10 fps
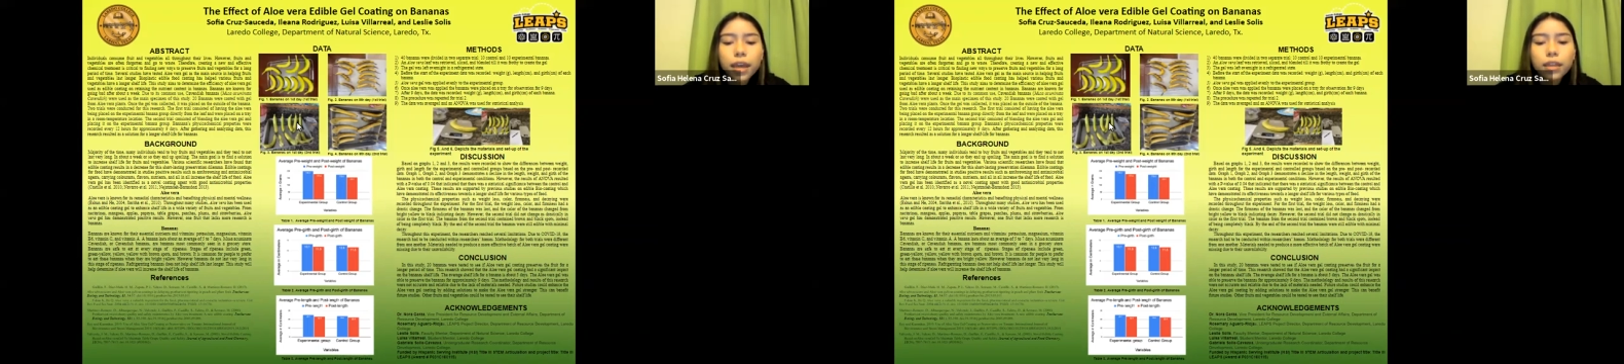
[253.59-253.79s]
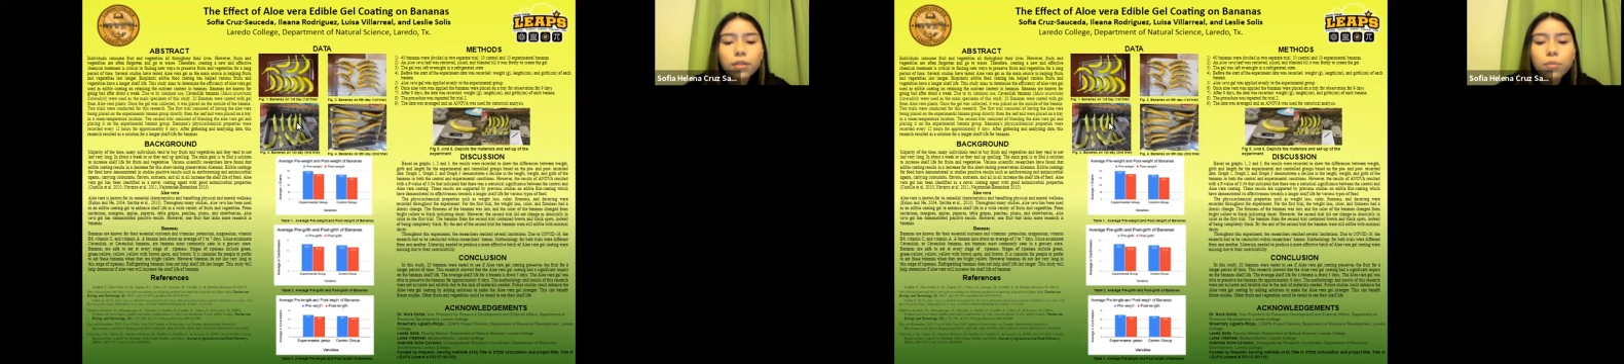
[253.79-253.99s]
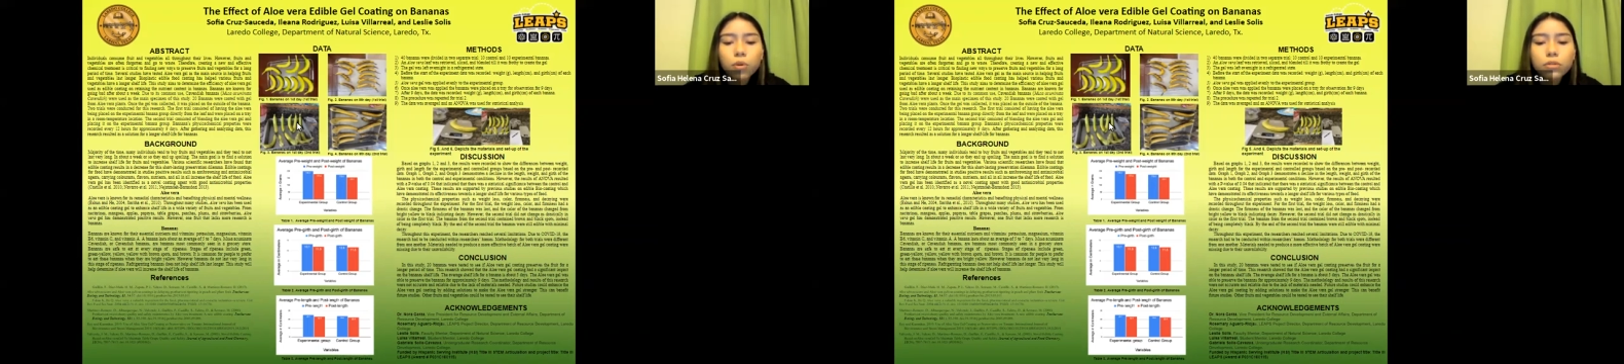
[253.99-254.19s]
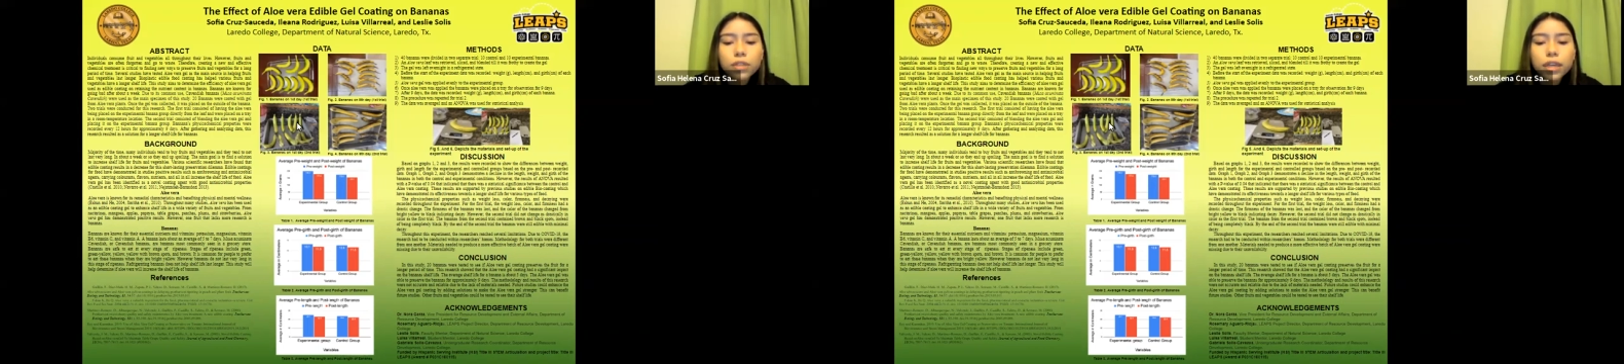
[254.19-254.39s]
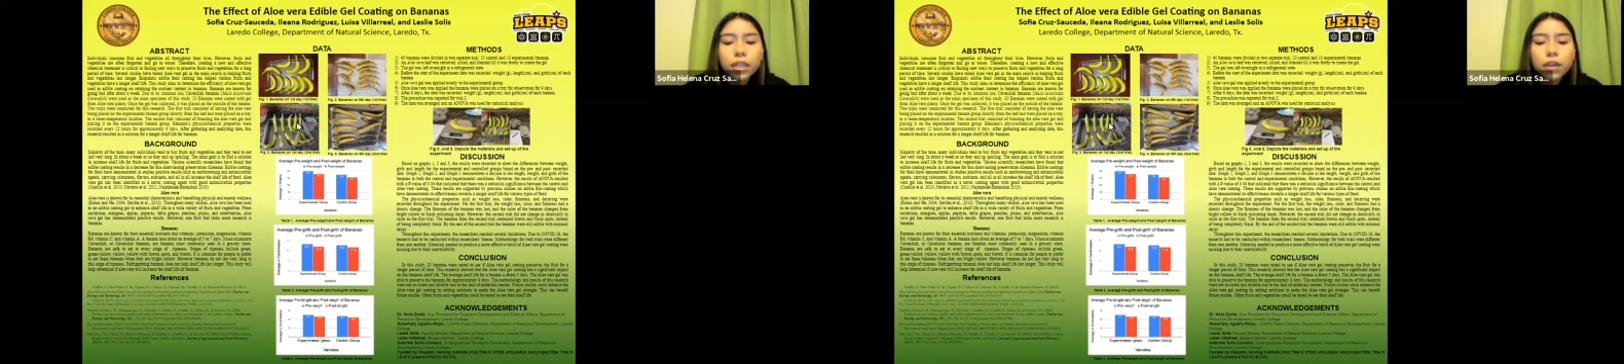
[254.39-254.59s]
and the
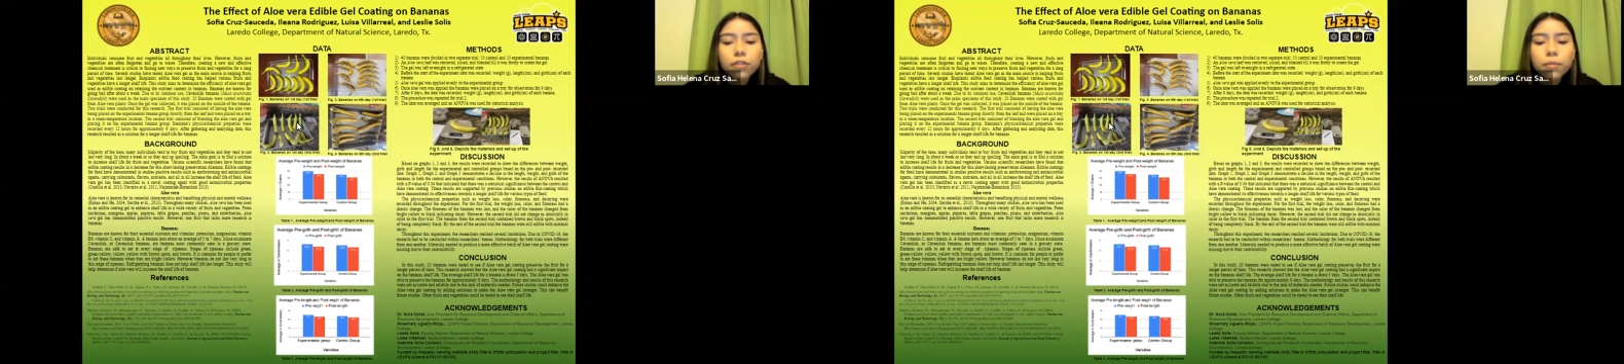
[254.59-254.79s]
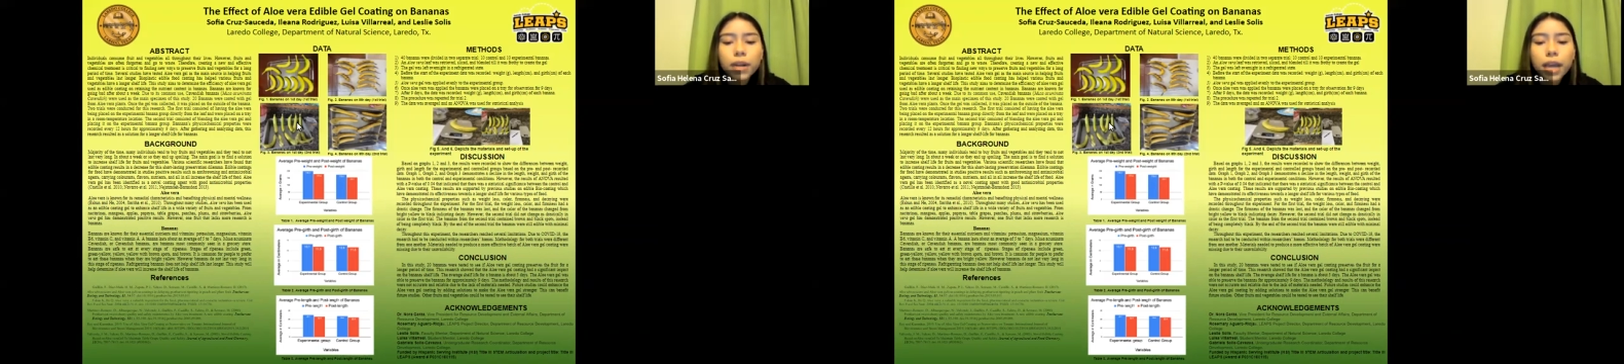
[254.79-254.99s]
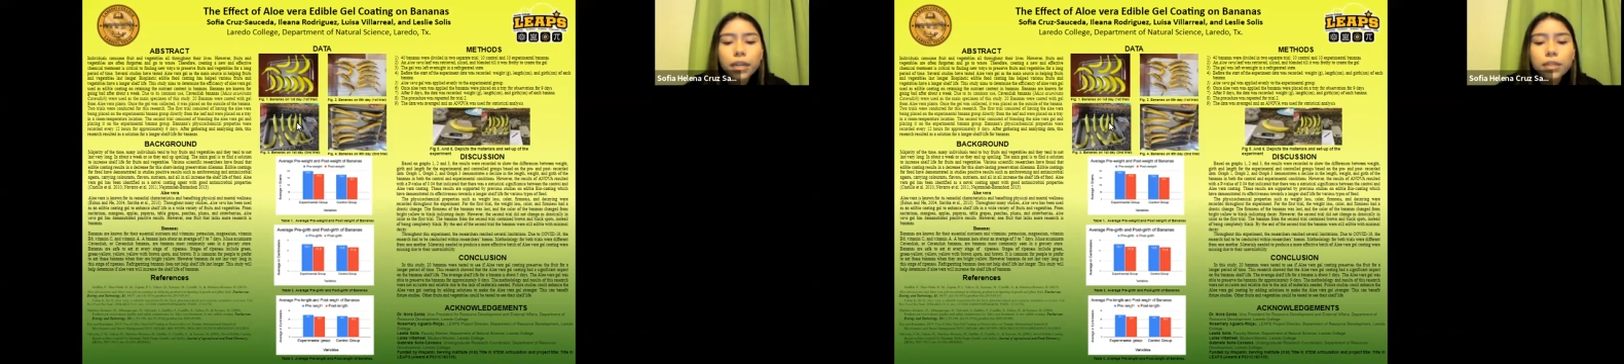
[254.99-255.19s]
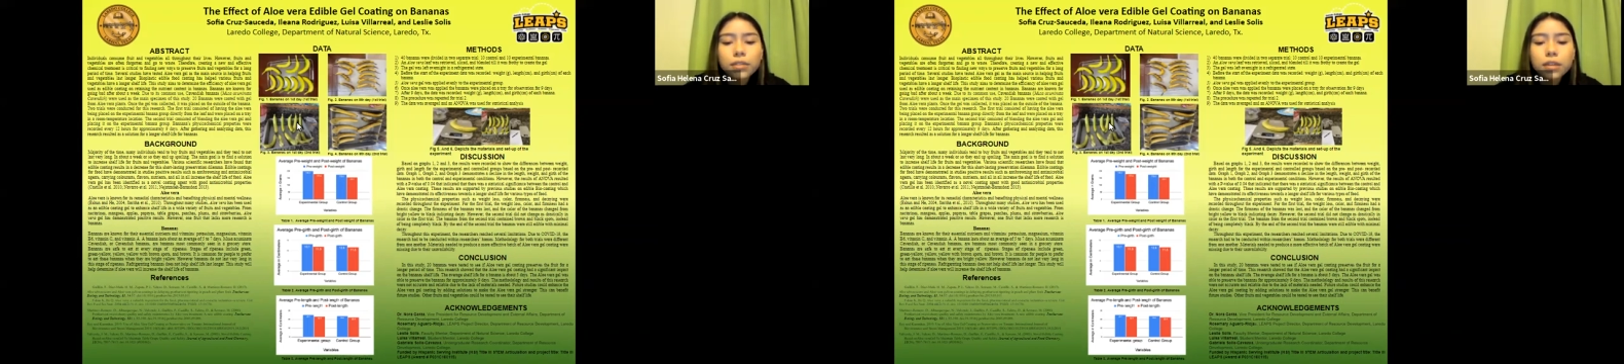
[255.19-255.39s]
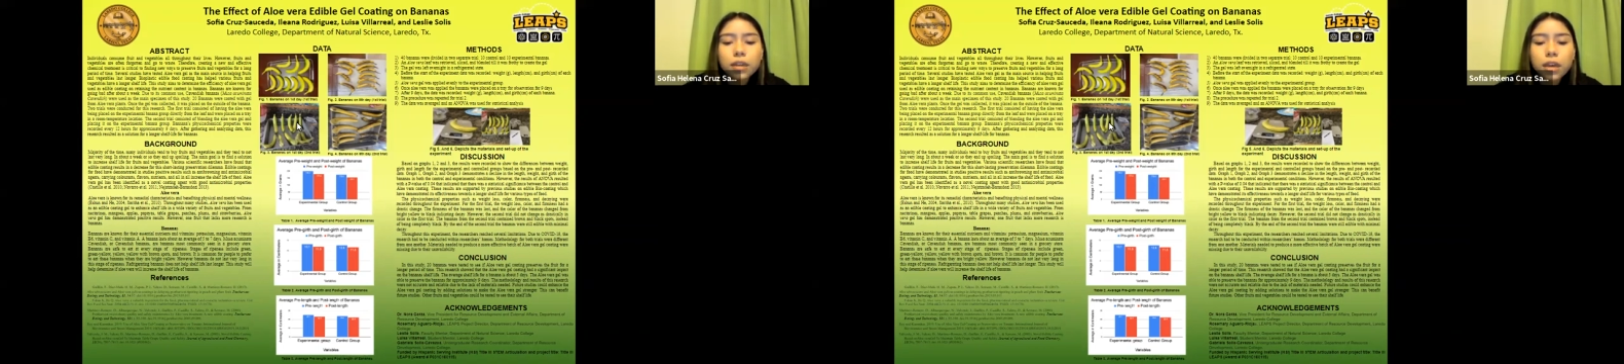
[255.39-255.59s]
post-length of the
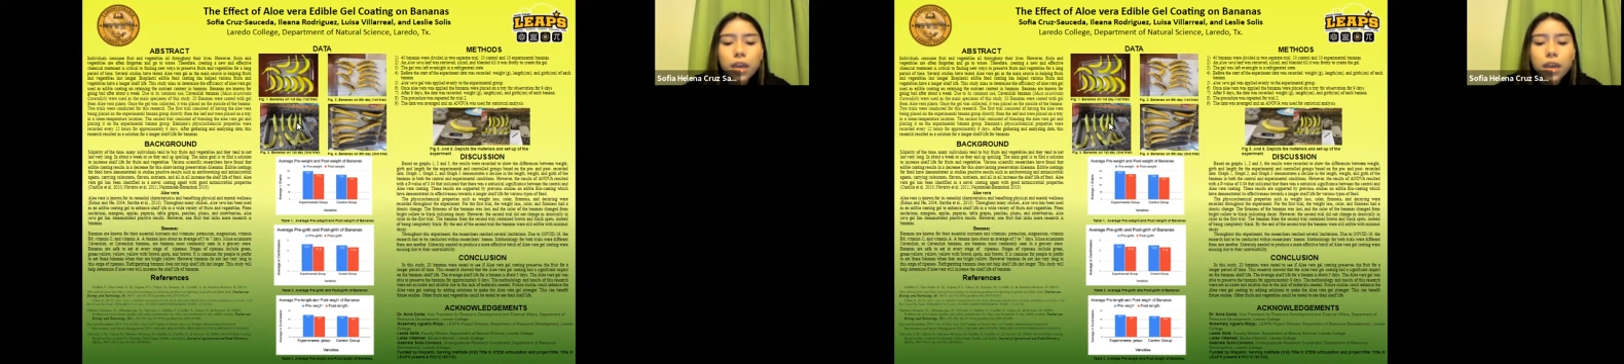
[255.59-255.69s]
bananas.